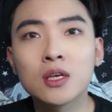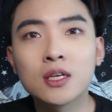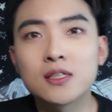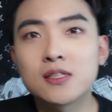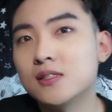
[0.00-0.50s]

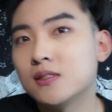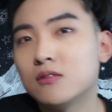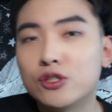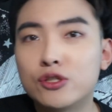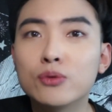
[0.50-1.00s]
this is
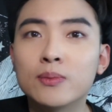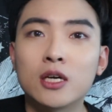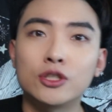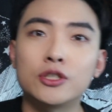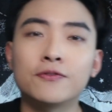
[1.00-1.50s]
just too
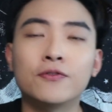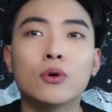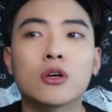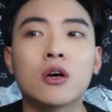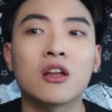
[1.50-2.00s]
much
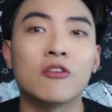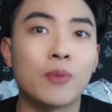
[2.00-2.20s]
for a lot of